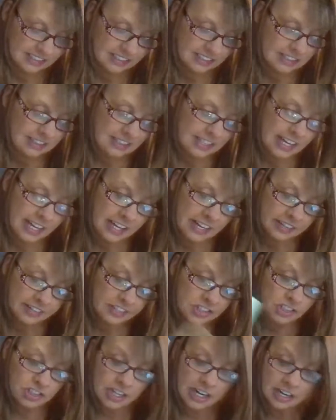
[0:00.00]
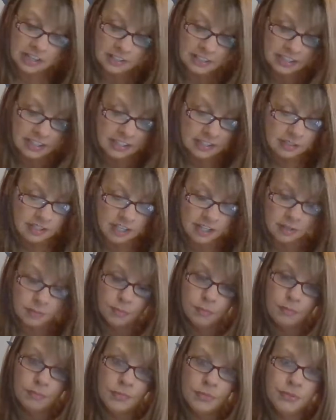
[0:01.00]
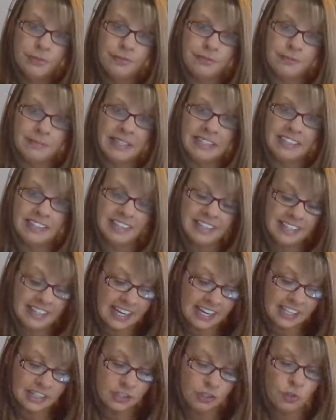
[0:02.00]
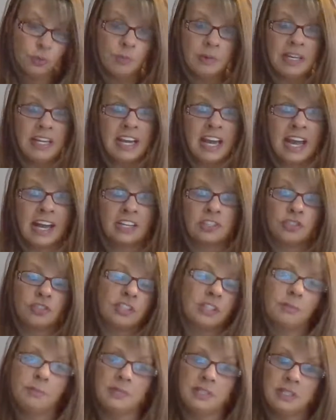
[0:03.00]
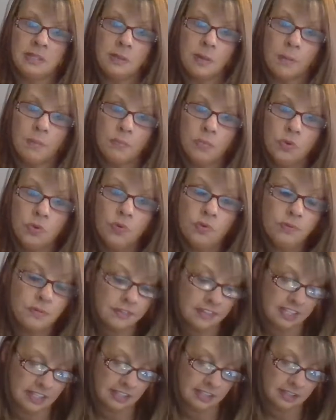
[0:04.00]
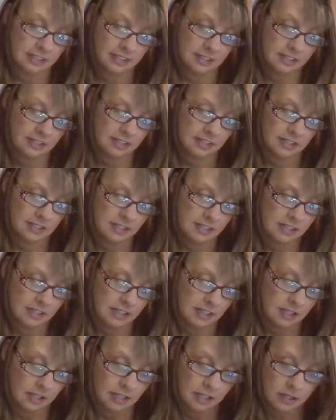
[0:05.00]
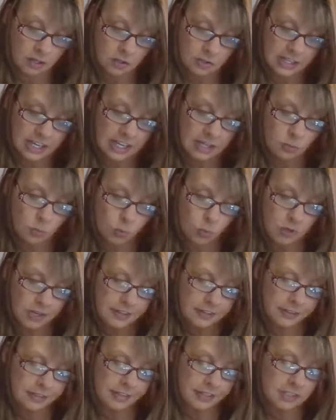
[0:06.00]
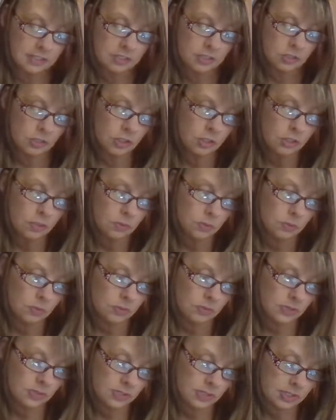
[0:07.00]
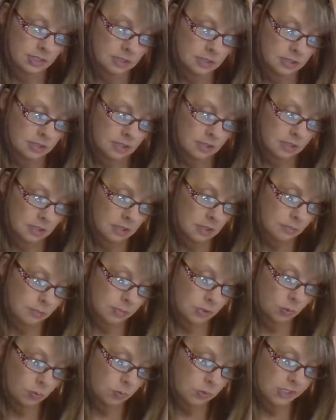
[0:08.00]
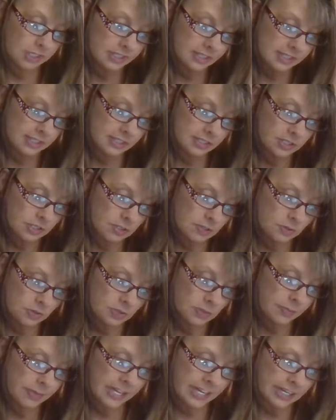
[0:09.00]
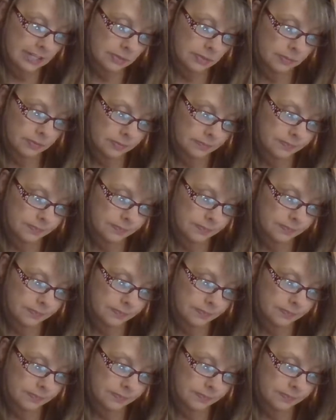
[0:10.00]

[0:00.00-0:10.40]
Yeah, the Chariot movement. Again, you may actually be moving, okay, with this news. But what is this news about?